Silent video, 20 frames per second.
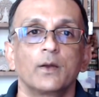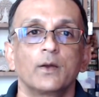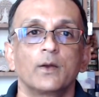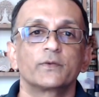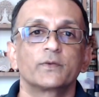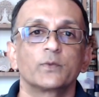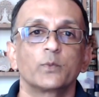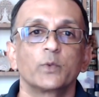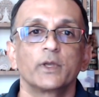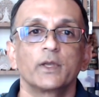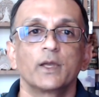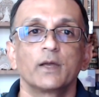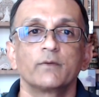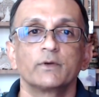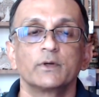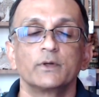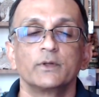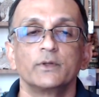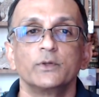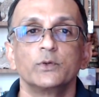So we have
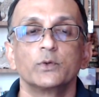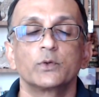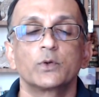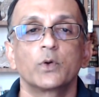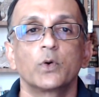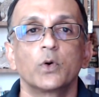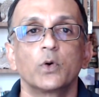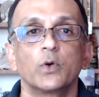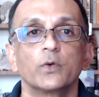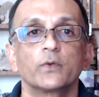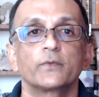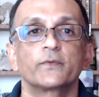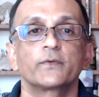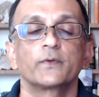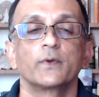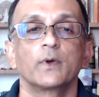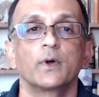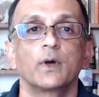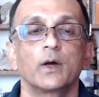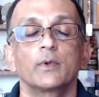a new course
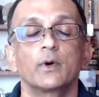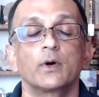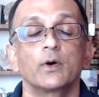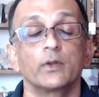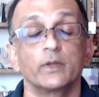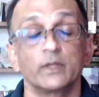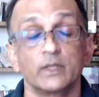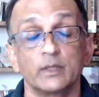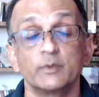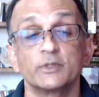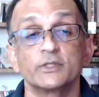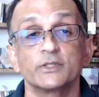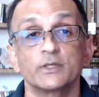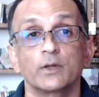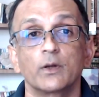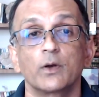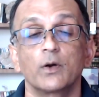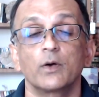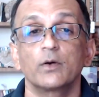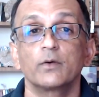on
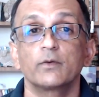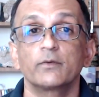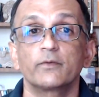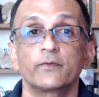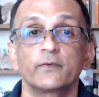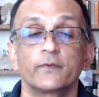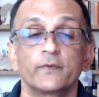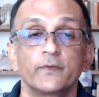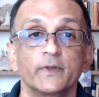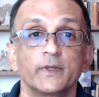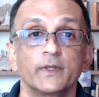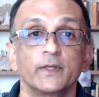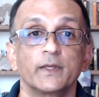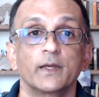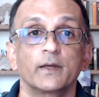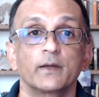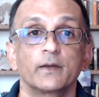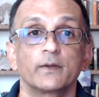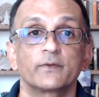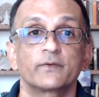imaging of the
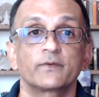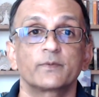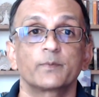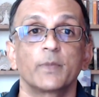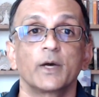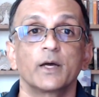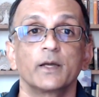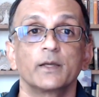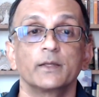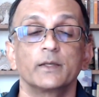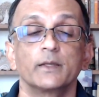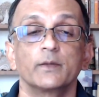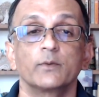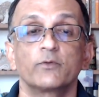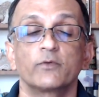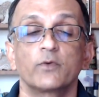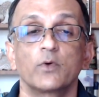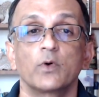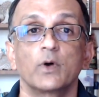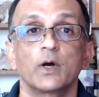uh, spine
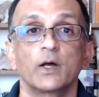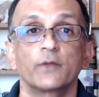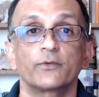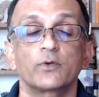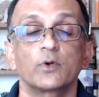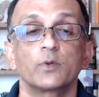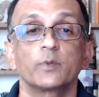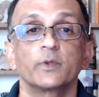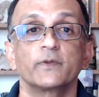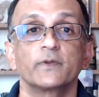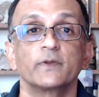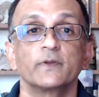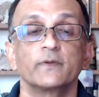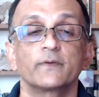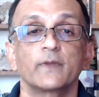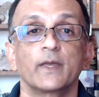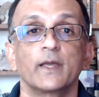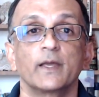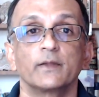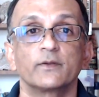for arthropathies
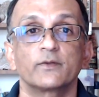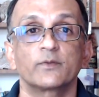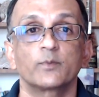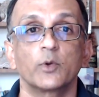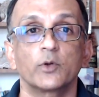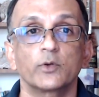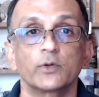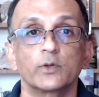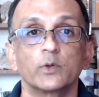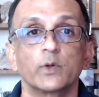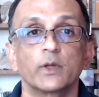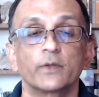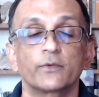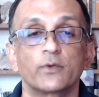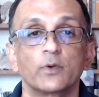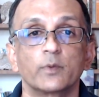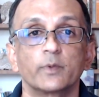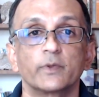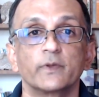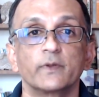and
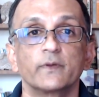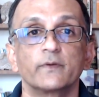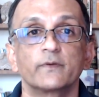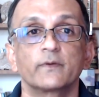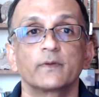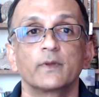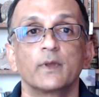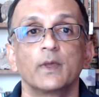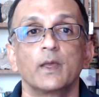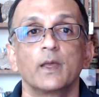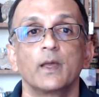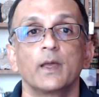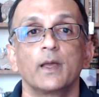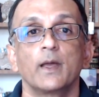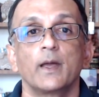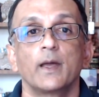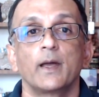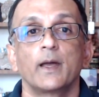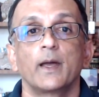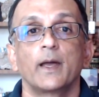spondyloarthropathies.
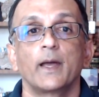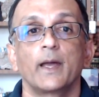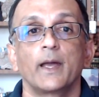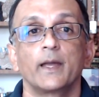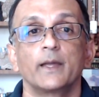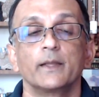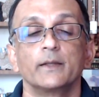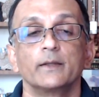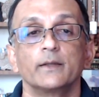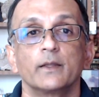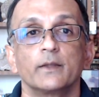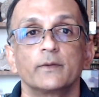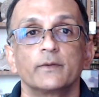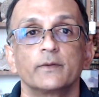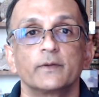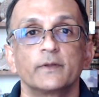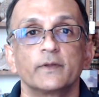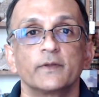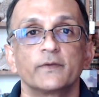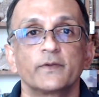And
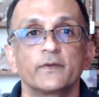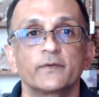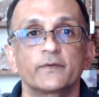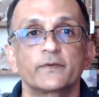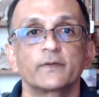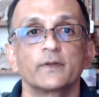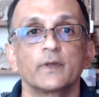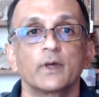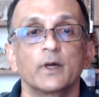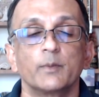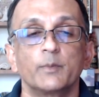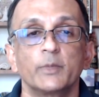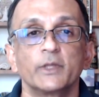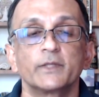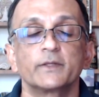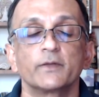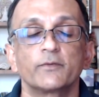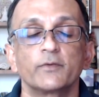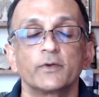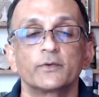this is a
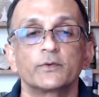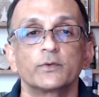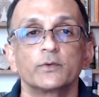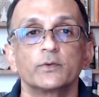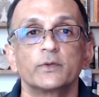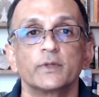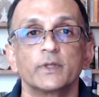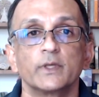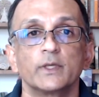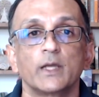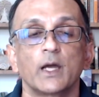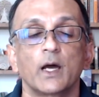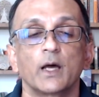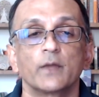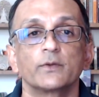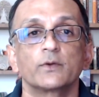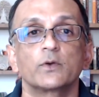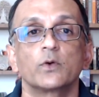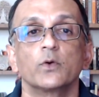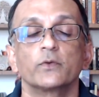bit different to the
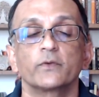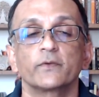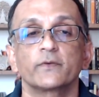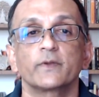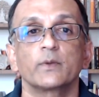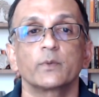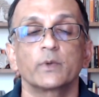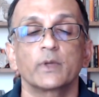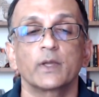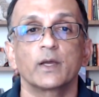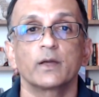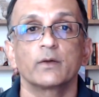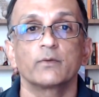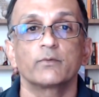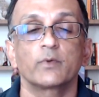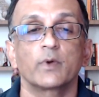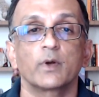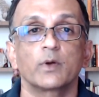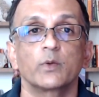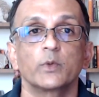other courses that we
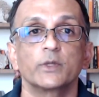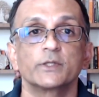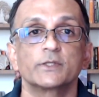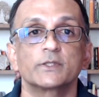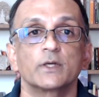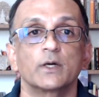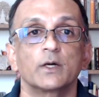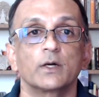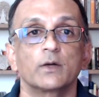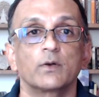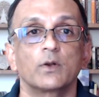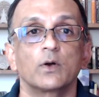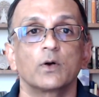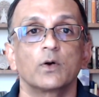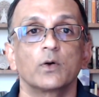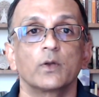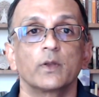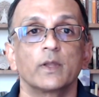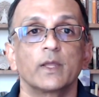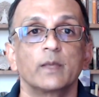have, uh, which are
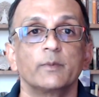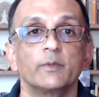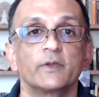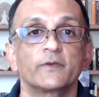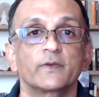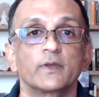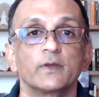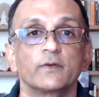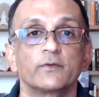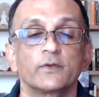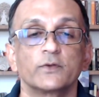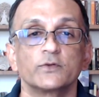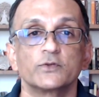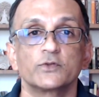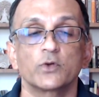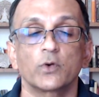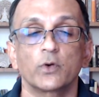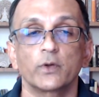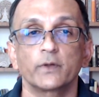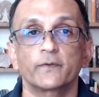on MSK of the
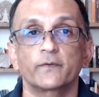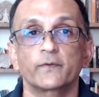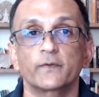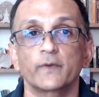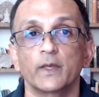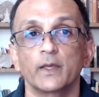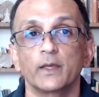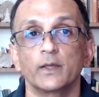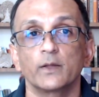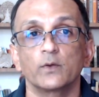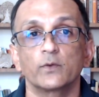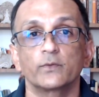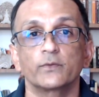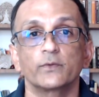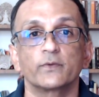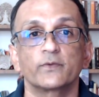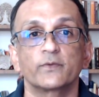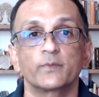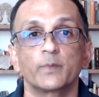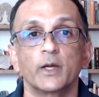joints and
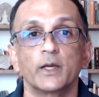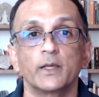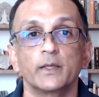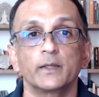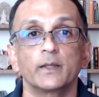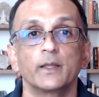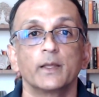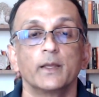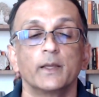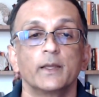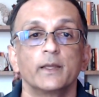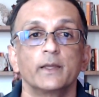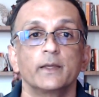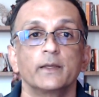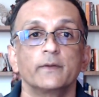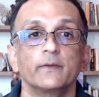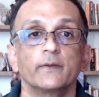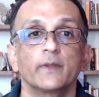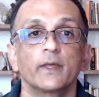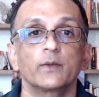also spine,
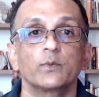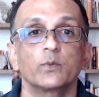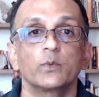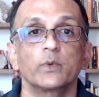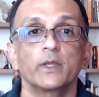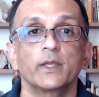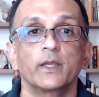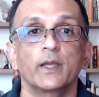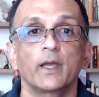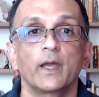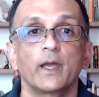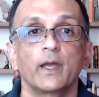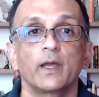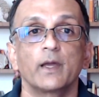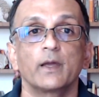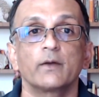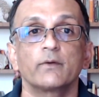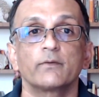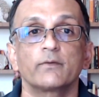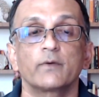in that we
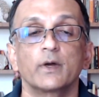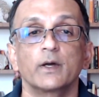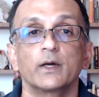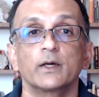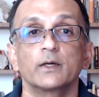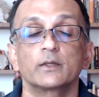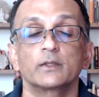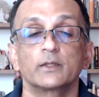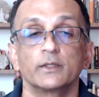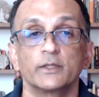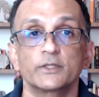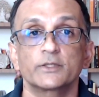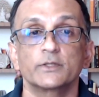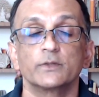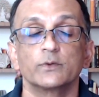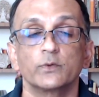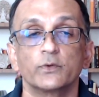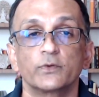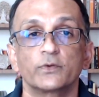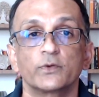have a clinician
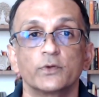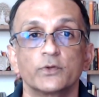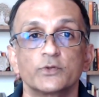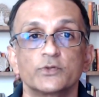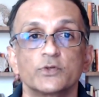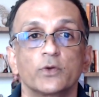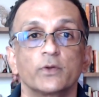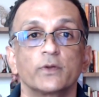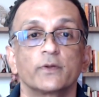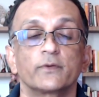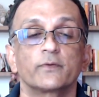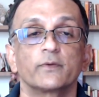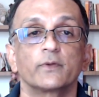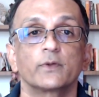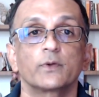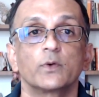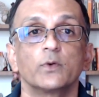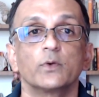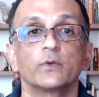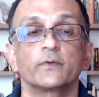who's going to join us for the
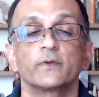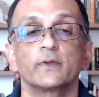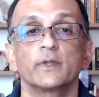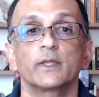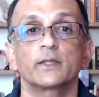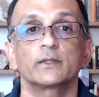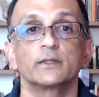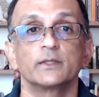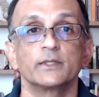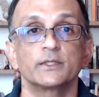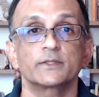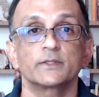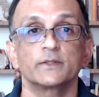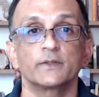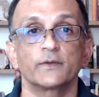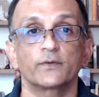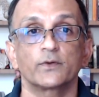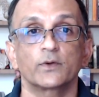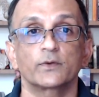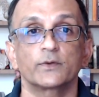course. And that clinician
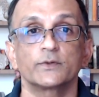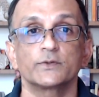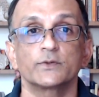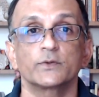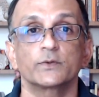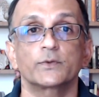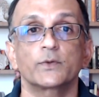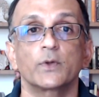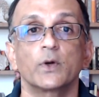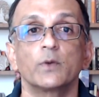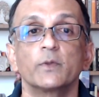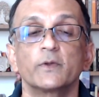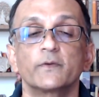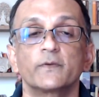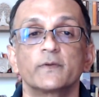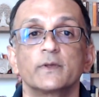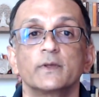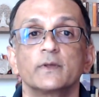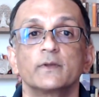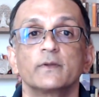is Dr. Joe Thomas.
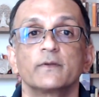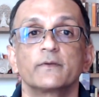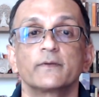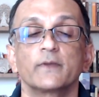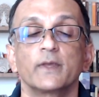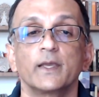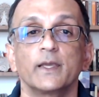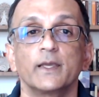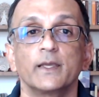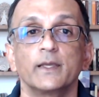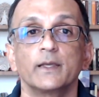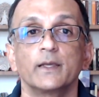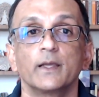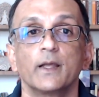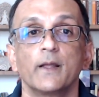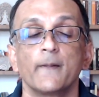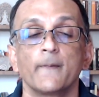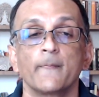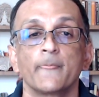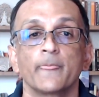He is a
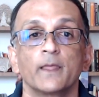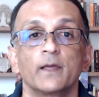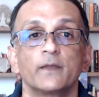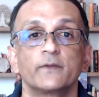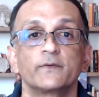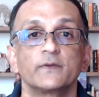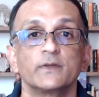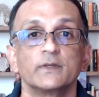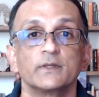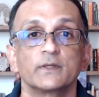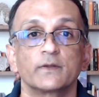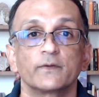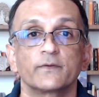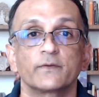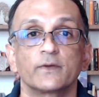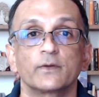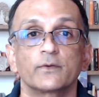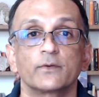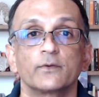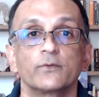senior
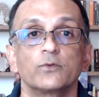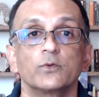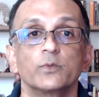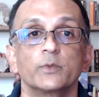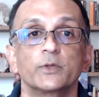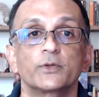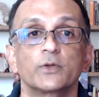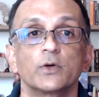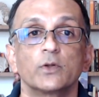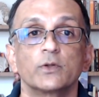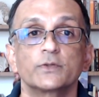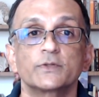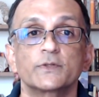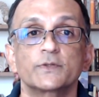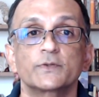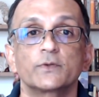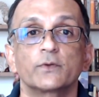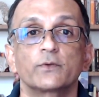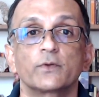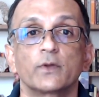consultant
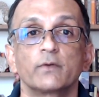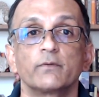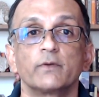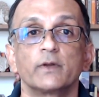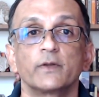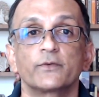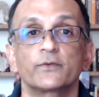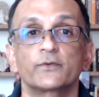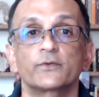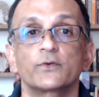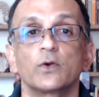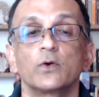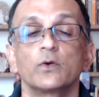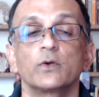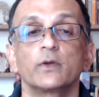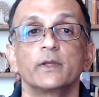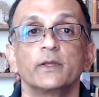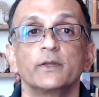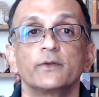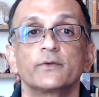rheumatologist who's got a very
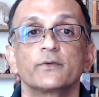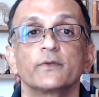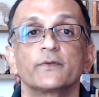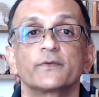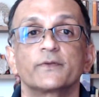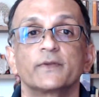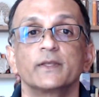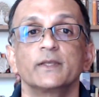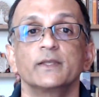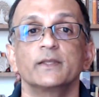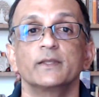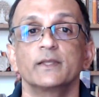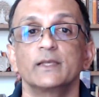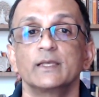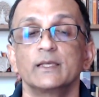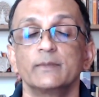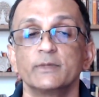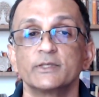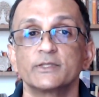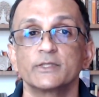strong interest in
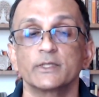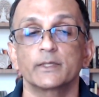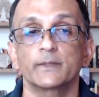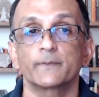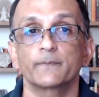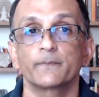imaging